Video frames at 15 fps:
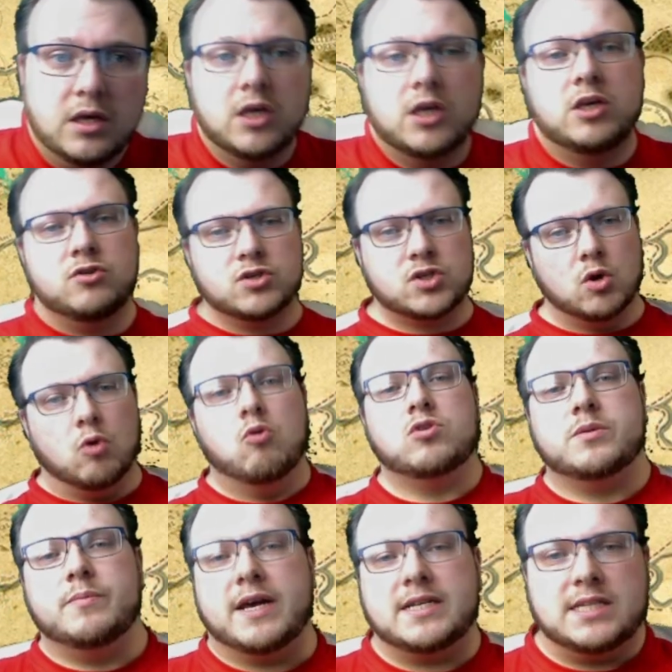You just
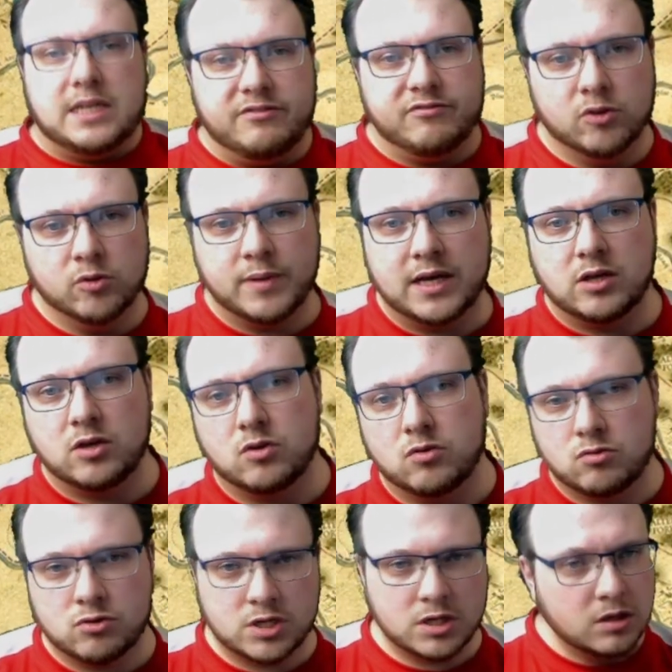automatically fall back in good
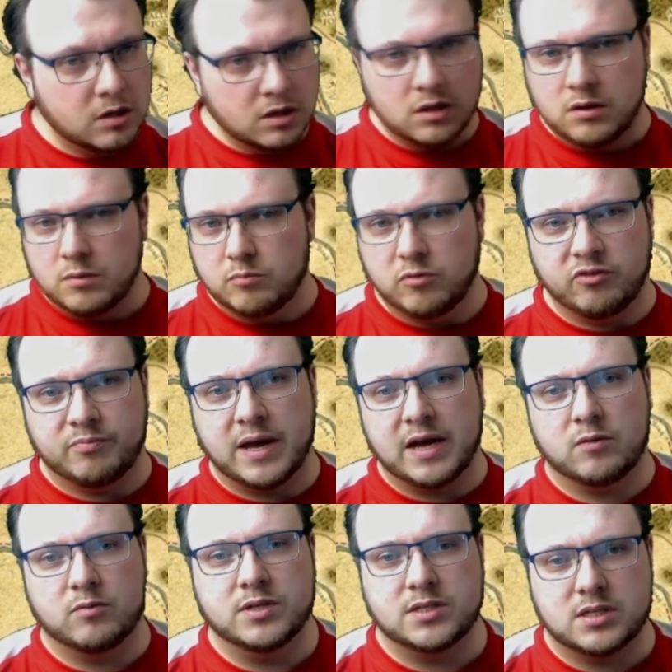order, move
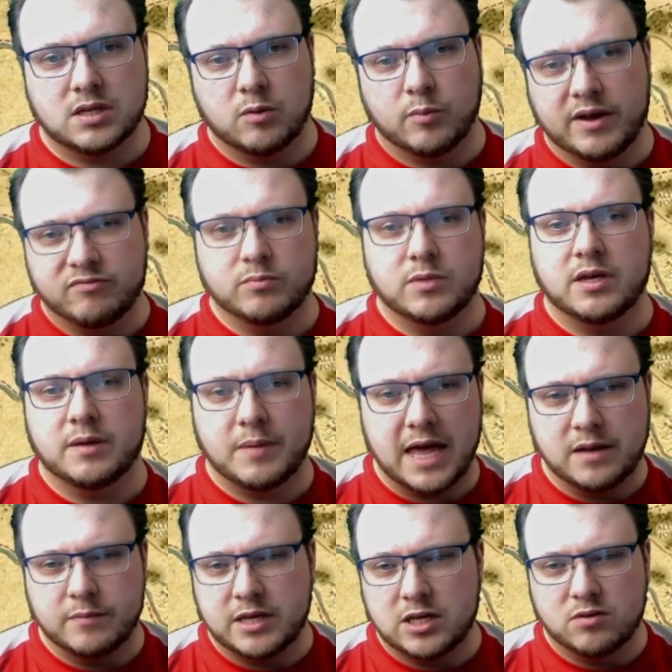backwards away from the
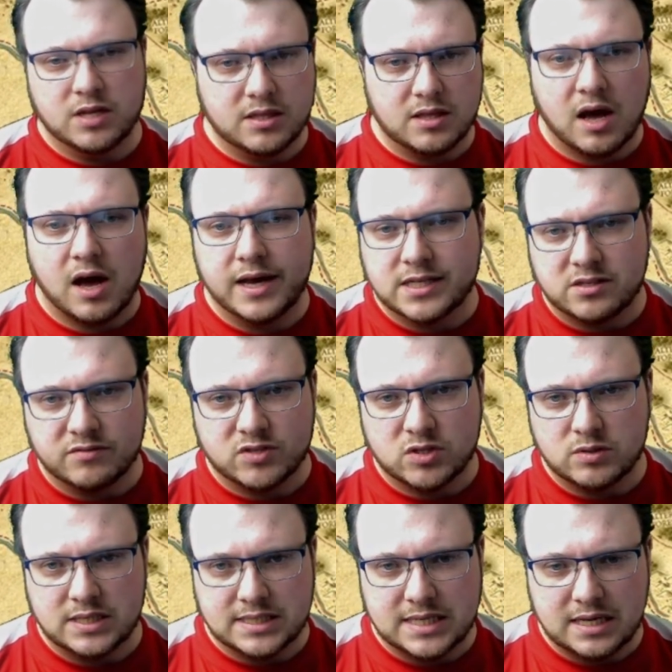enemy unit, the highest of
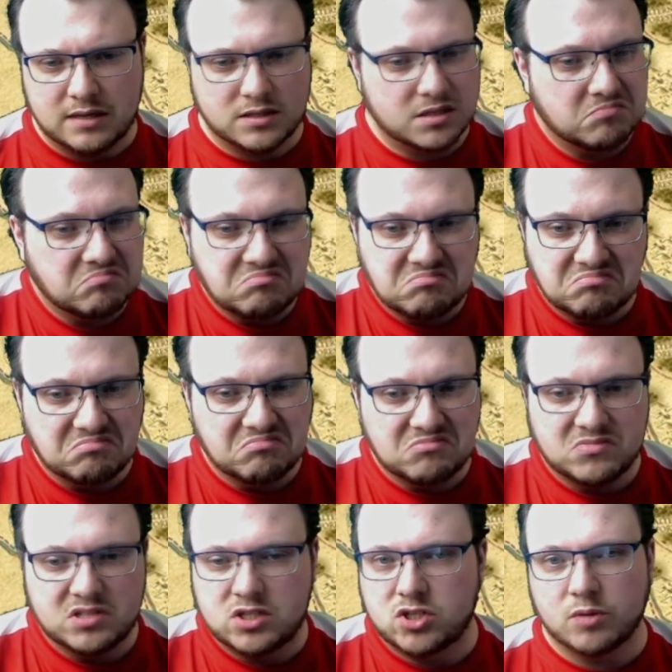2d6.
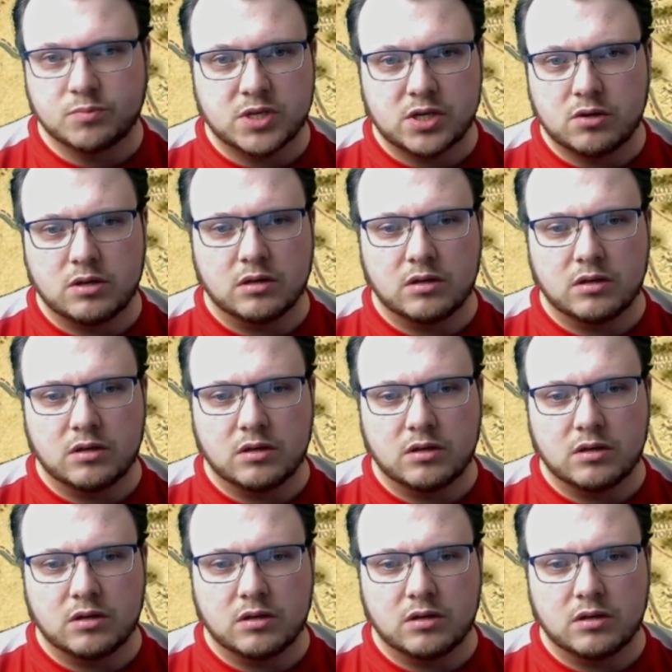Jobs are good.